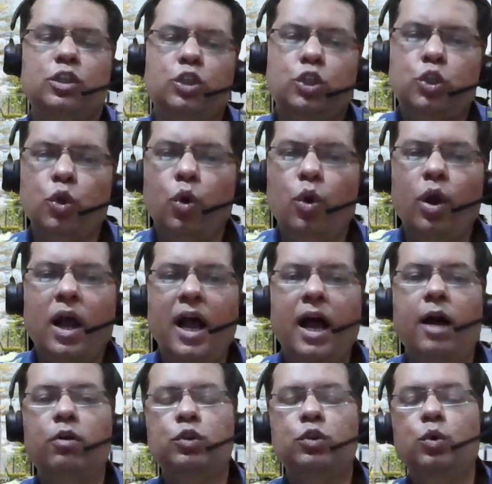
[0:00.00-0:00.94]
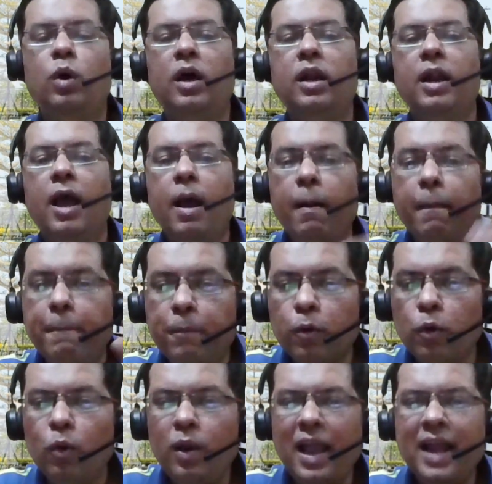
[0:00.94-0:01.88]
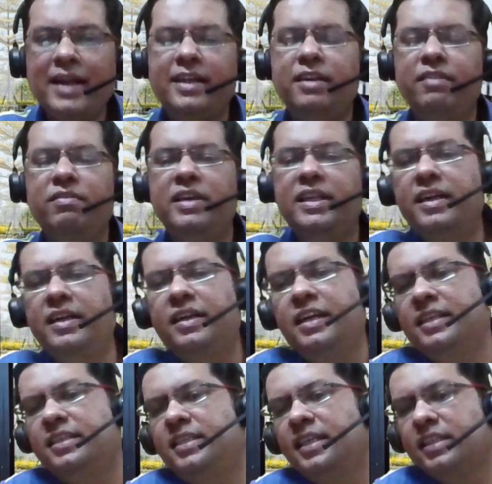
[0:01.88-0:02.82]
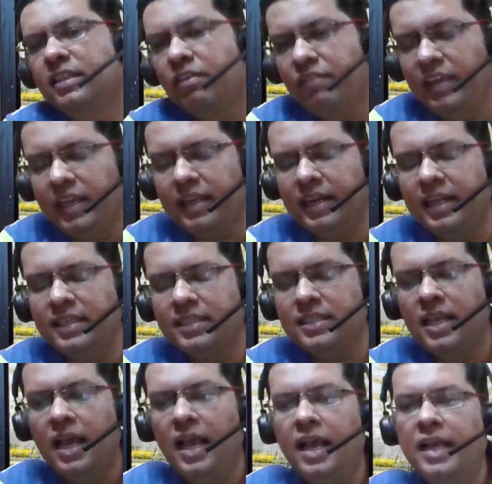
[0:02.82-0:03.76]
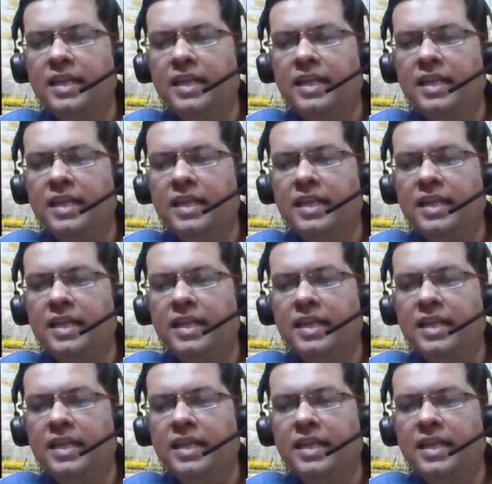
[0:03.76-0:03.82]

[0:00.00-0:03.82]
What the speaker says: Show how you are proactively addressing the weakness,